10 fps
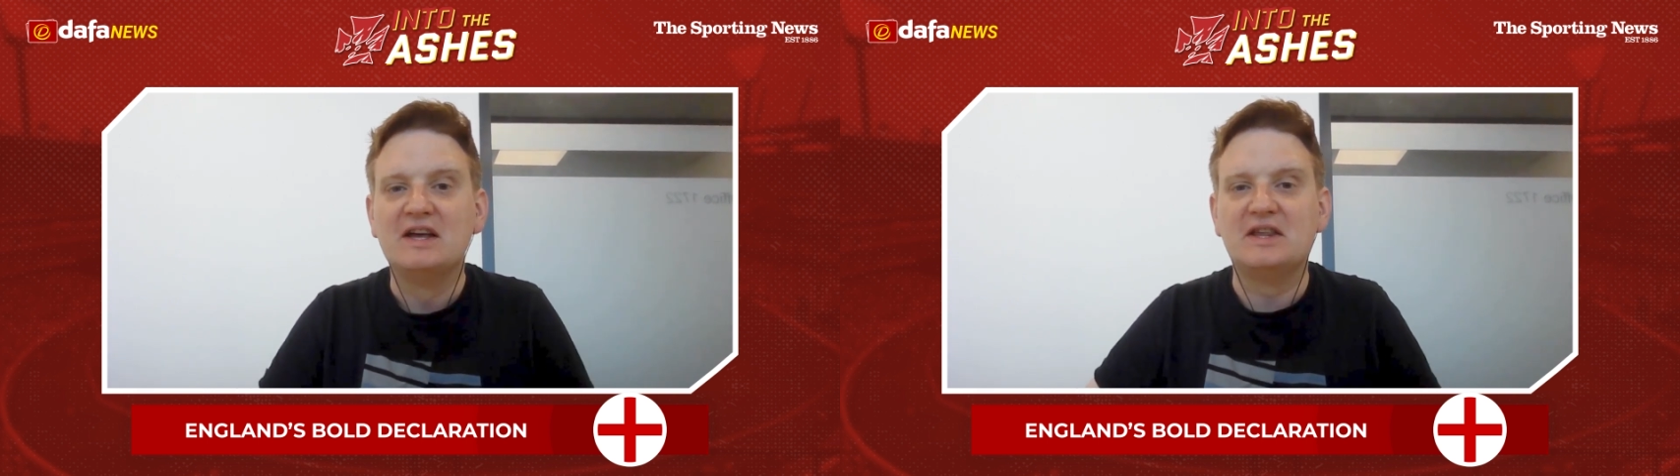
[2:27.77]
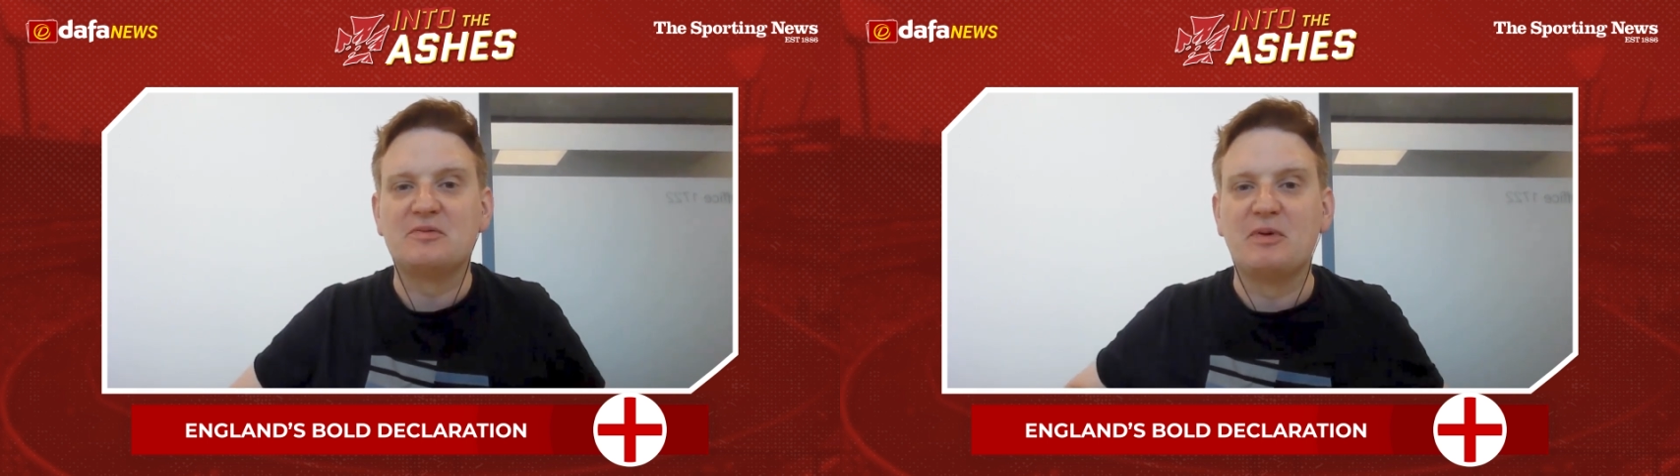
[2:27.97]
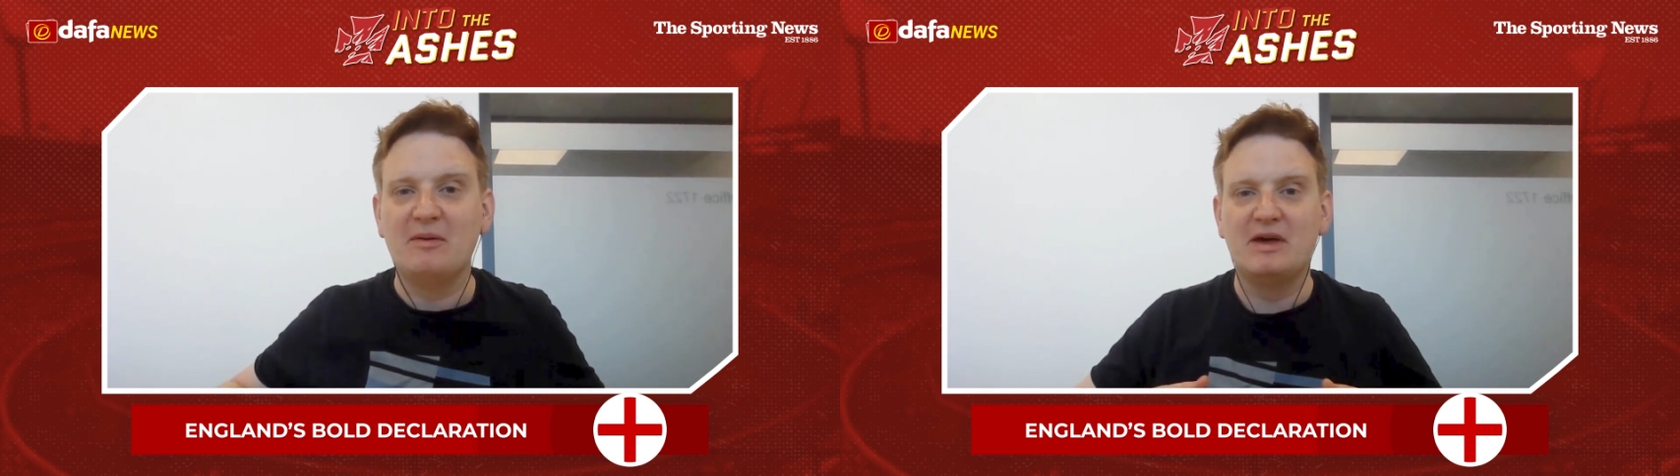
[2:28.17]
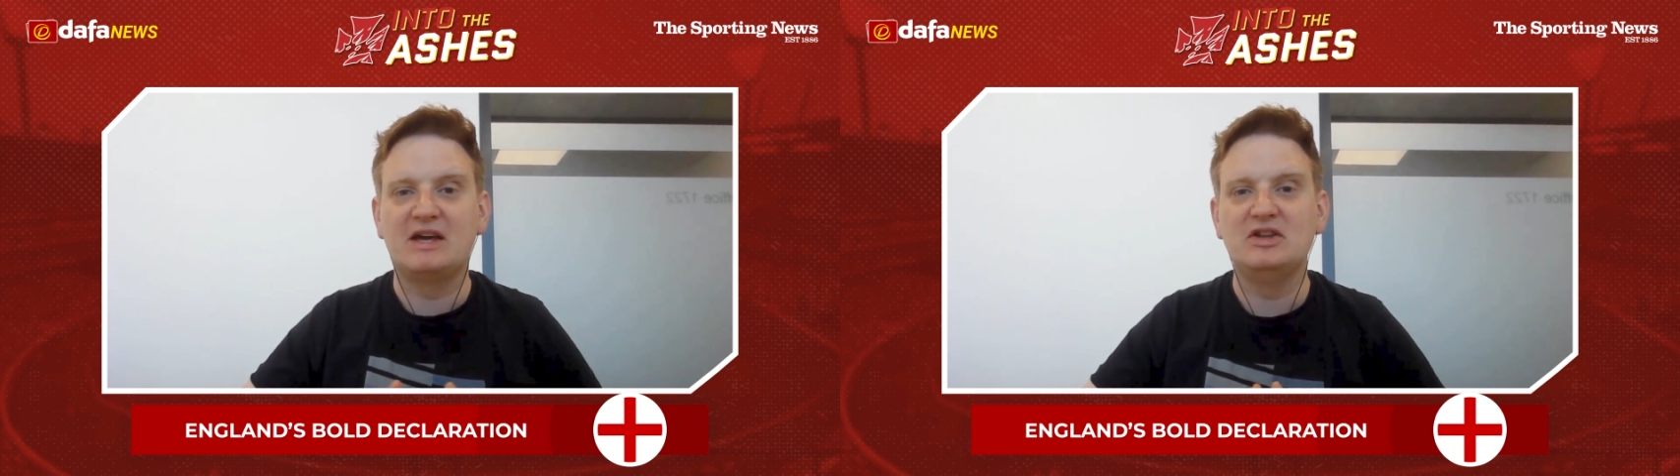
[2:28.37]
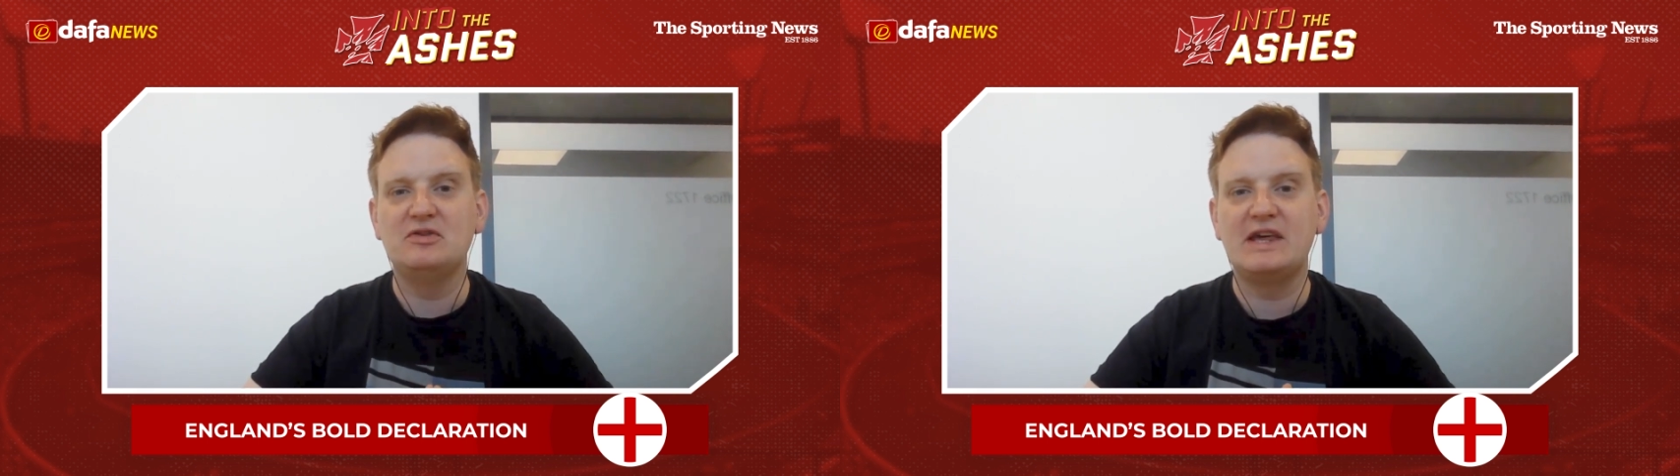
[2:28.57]
despite
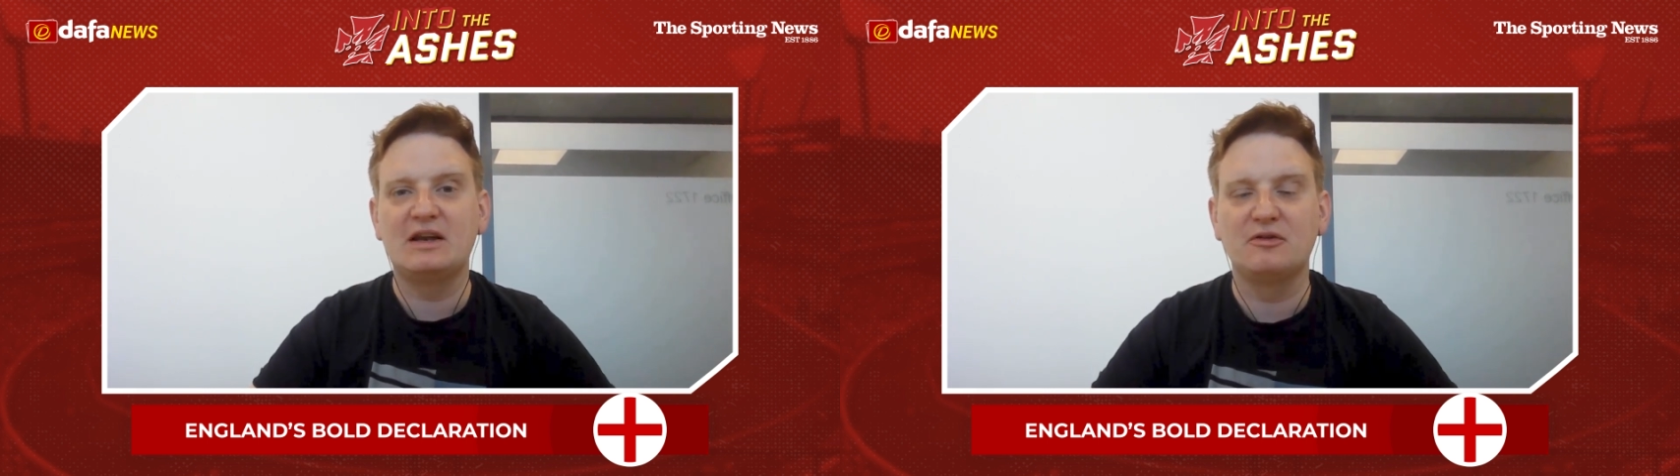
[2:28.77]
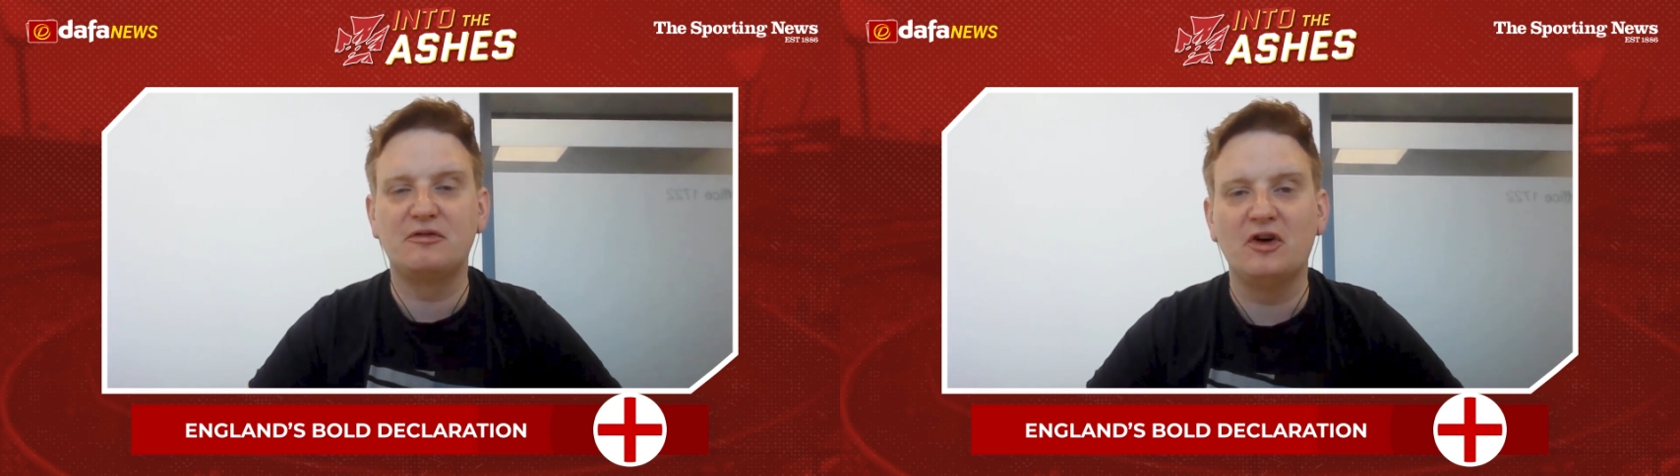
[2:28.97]
making New Zealand